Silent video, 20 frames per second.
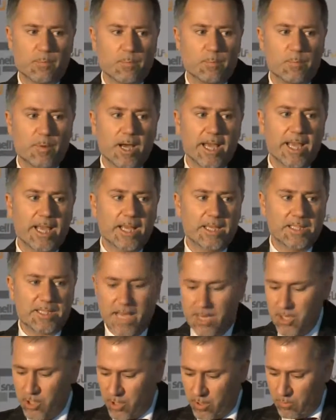my
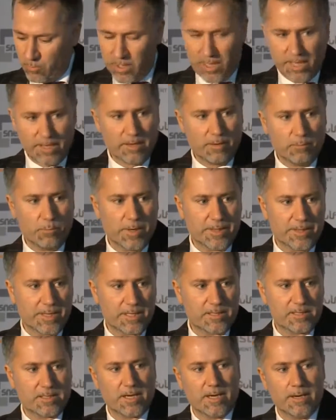intention really with
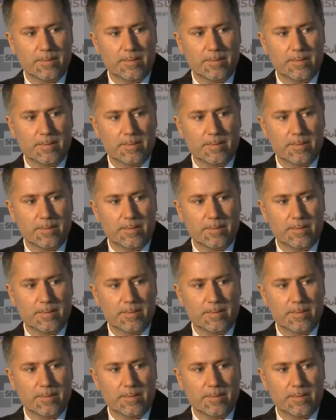this